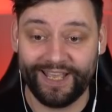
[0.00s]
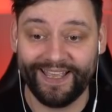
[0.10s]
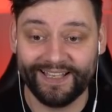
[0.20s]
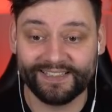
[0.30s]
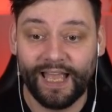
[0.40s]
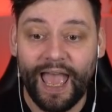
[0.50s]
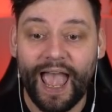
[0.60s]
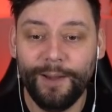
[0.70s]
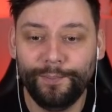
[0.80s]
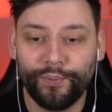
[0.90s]
is,
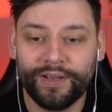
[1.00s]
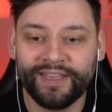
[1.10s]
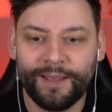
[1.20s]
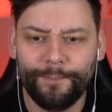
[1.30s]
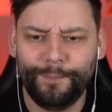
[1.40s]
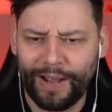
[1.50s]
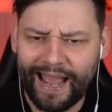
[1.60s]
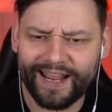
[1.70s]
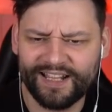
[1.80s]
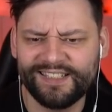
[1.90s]
and bring it
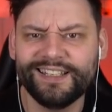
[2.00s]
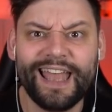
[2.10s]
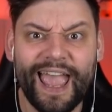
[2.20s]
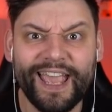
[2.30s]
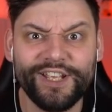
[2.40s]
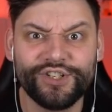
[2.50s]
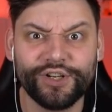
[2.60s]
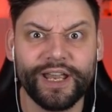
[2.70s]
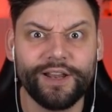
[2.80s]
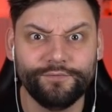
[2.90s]
back to the
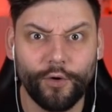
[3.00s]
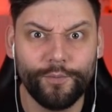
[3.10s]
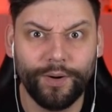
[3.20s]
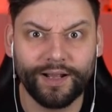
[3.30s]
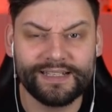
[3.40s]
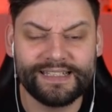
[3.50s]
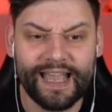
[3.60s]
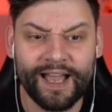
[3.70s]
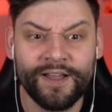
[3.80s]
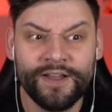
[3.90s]
agent in
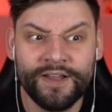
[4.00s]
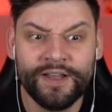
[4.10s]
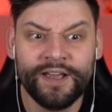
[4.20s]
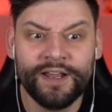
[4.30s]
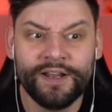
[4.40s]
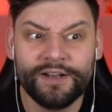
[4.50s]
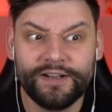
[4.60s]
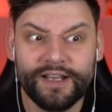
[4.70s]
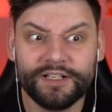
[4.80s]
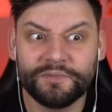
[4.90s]
Robloxia.
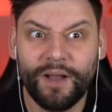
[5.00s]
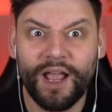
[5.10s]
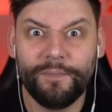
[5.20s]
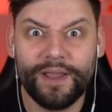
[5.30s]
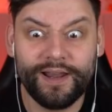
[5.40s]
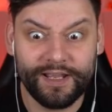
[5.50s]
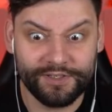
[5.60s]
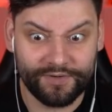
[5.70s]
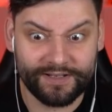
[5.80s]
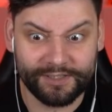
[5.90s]
This might be an
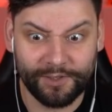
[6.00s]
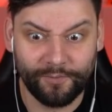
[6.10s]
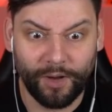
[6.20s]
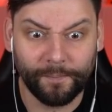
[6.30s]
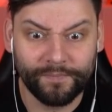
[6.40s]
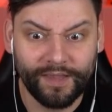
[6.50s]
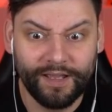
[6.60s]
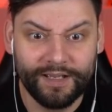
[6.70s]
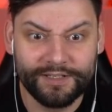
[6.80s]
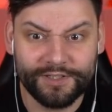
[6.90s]
interesting one.
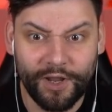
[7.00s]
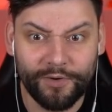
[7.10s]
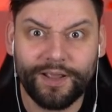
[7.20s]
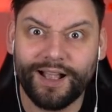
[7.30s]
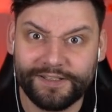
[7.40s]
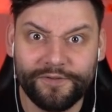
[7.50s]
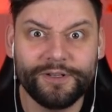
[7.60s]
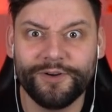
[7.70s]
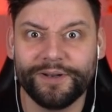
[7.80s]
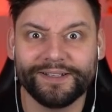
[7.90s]
So, guys, if you
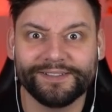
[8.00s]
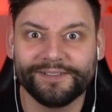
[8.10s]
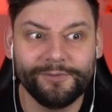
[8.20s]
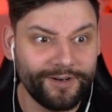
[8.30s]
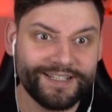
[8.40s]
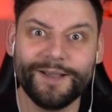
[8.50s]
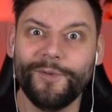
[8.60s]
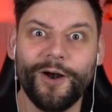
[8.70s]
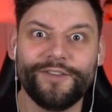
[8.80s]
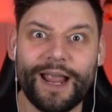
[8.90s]
enjoyed this, want to see
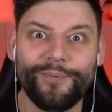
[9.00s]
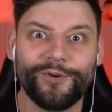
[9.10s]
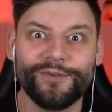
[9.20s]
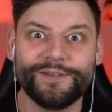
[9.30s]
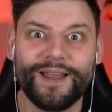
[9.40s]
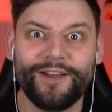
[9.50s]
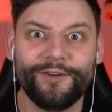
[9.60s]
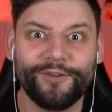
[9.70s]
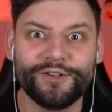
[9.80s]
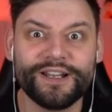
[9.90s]
more of Capricusa later in the
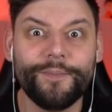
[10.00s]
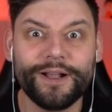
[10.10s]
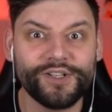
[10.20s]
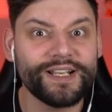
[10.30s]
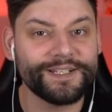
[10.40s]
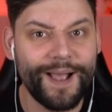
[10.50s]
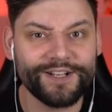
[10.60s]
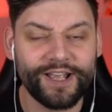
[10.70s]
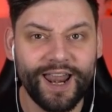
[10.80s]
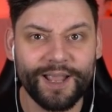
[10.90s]
future, then make sure you
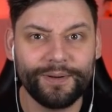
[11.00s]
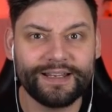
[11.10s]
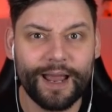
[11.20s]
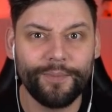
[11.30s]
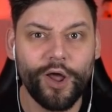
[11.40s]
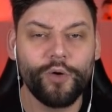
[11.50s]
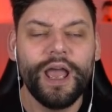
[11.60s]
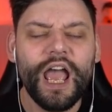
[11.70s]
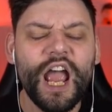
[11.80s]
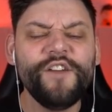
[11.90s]
smash that like button down below.
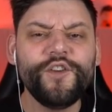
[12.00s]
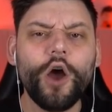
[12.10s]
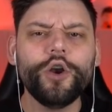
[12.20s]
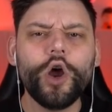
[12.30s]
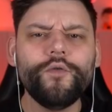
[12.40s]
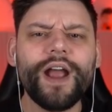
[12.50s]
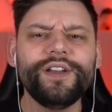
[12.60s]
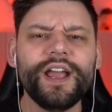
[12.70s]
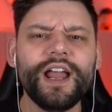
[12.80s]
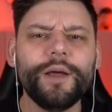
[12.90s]
If you're new right
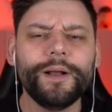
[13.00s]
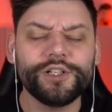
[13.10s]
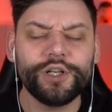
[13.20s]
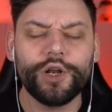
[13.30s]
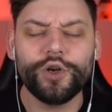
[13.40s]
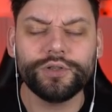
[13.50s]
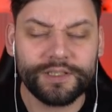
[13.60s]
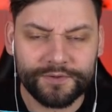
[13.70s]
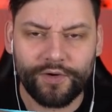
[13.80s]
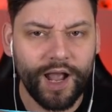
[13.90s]
here, then make sure you do
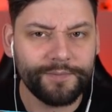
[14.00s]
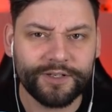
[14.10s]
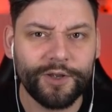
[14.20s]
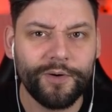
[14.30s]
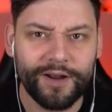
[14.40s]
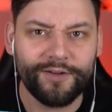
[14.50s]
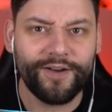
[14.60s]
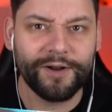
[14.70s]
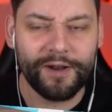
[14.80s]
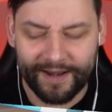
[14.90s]
subscribe so you're
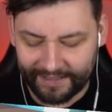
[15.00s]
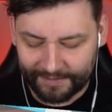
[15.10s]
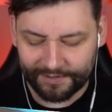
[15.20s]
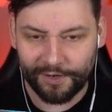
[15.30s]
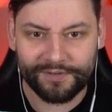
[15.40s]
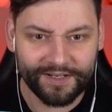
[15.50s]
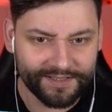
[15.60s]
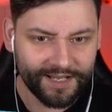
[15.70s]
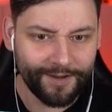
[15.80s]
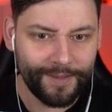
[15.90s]
notified when the next episode
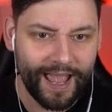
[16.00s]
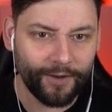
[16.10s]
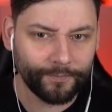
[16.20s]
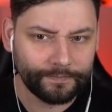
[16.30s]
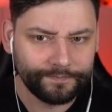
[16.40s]
does come out.